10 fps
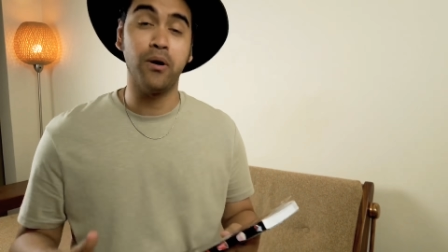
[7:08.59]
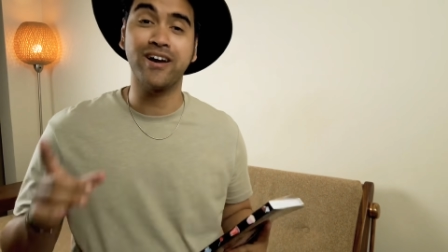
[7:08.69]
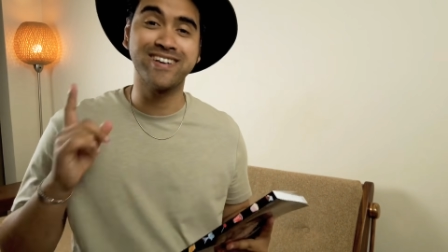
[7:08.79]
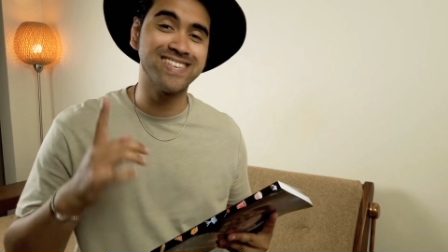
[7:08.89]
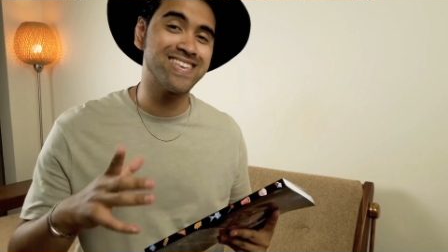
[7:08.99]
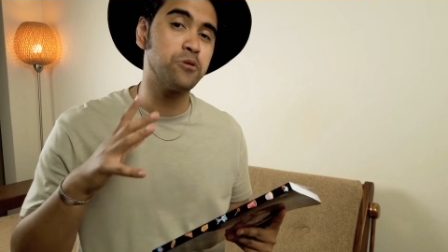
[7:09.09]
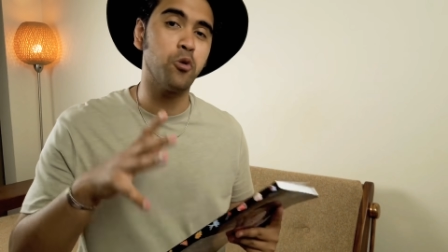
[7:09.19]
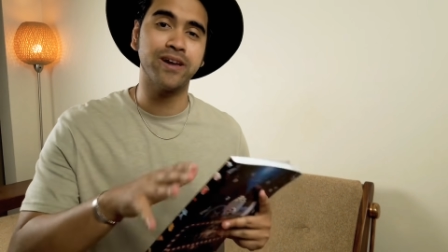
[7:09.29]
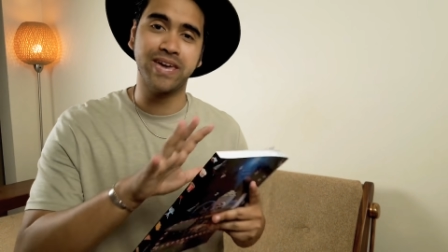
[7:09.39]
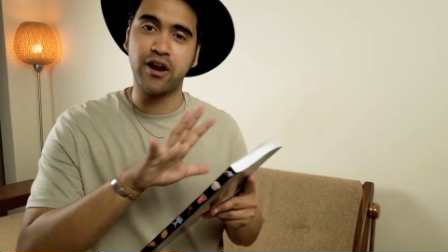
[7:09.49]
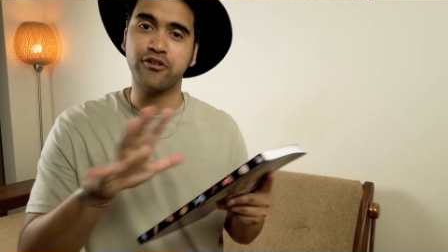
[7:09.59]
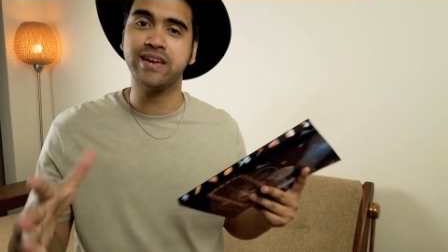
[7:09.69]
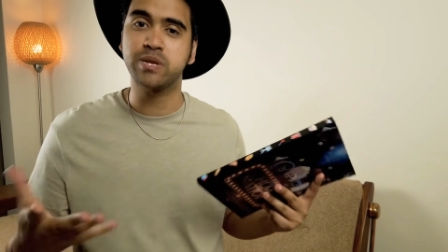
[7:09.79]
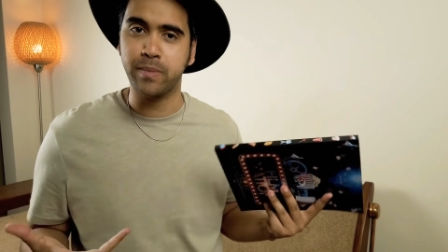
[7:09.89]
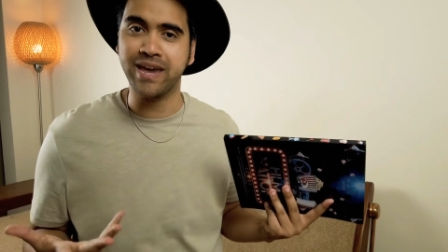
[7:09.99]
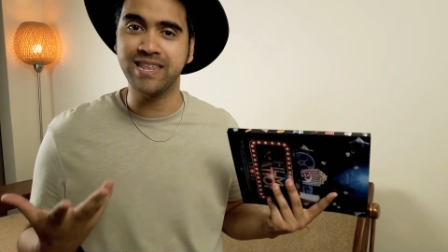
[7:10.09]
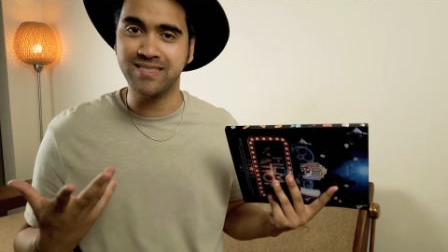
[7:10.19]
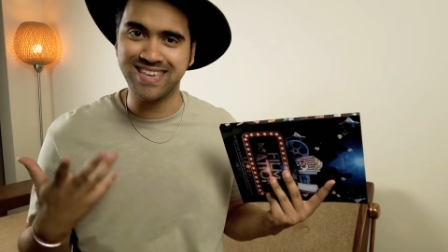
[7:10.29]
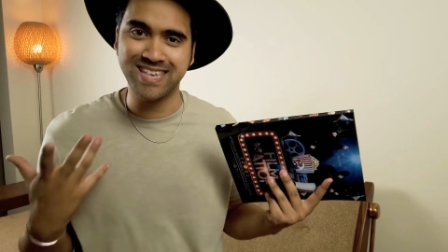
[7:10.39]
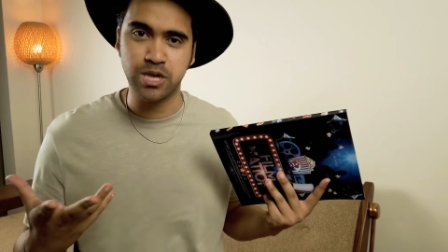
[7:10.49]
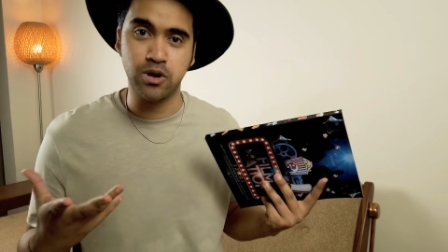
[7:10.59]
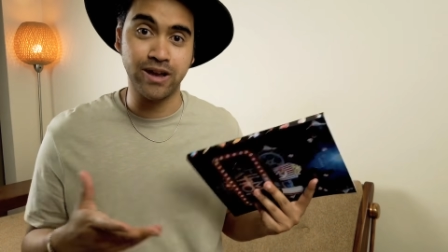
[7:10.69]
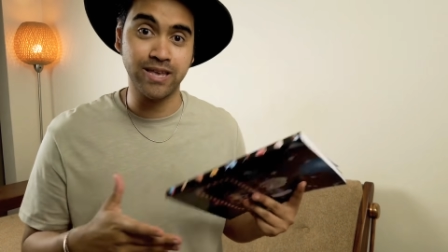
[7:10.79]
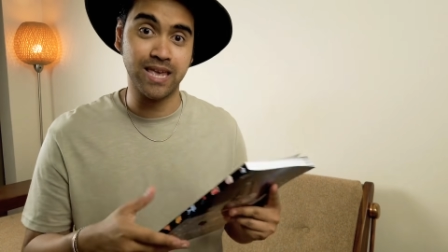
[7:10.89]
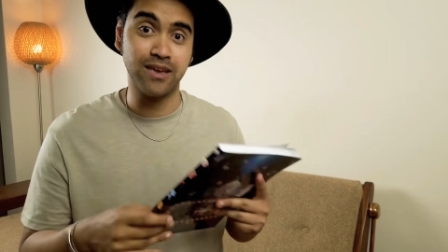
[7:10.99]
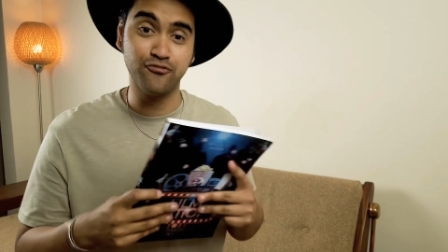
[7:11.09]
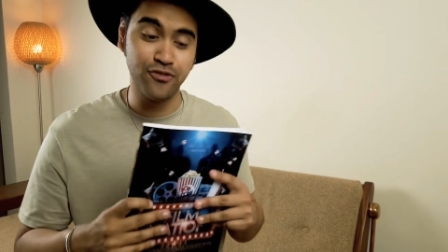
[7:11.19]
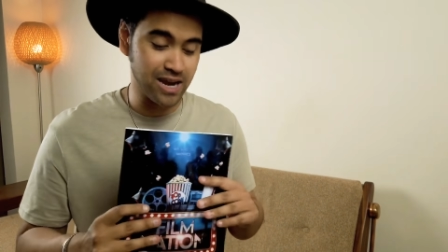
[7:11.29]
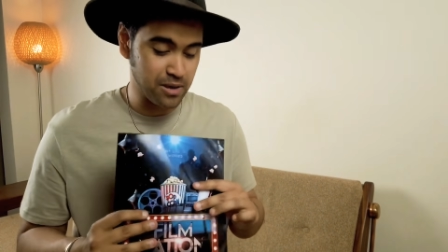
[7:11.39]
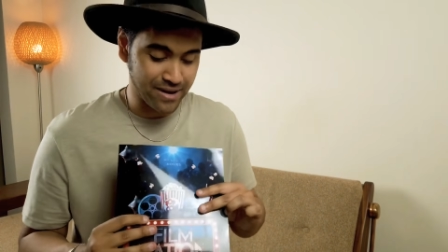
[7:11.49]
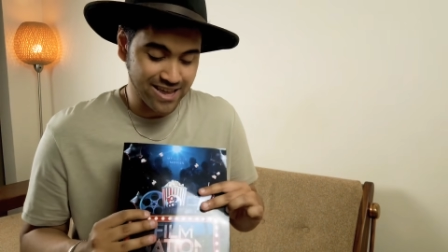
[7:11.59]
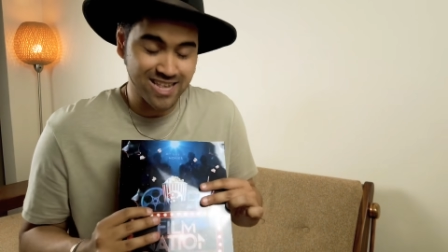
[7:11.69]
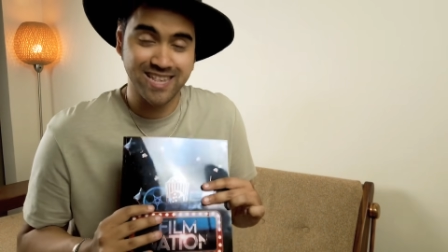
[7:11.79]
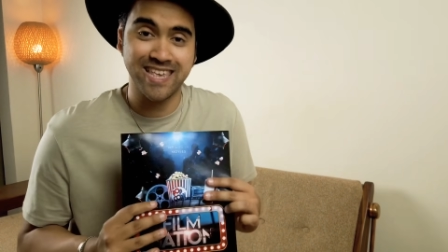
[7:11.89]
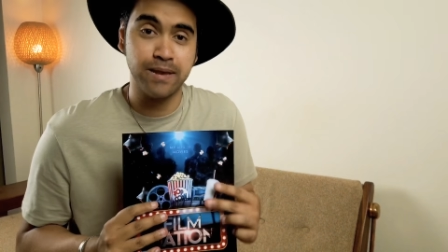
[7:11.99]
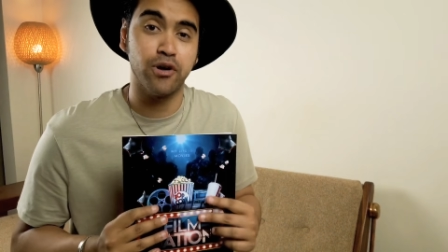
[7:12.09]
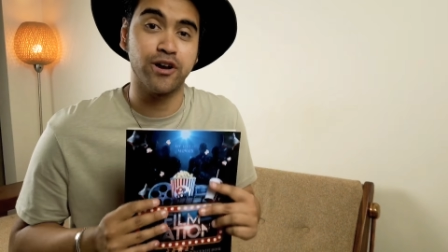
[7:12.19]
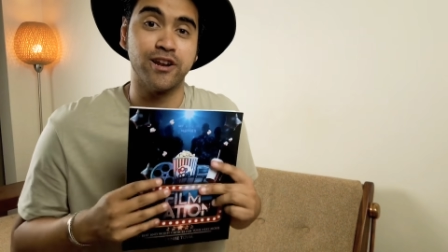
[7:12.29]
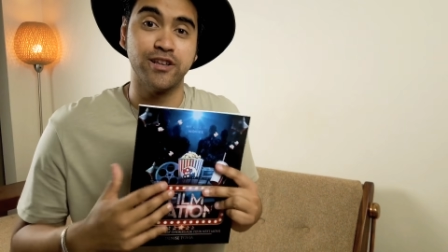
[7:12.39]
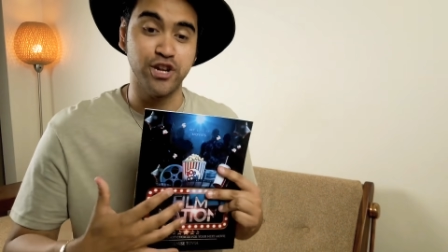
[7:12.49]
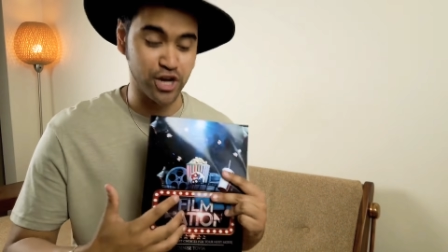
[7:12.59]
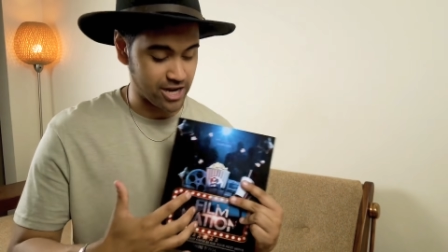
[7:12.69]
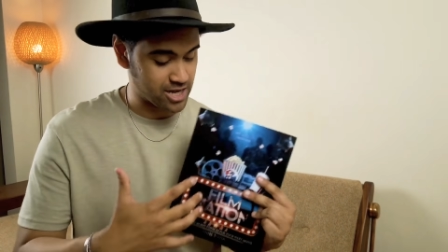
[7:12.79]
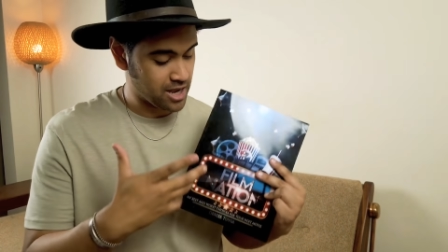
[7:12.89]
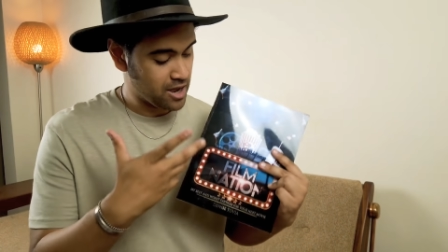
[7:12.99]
But I can see why Gary has made it this size. It really makes it seem like a legit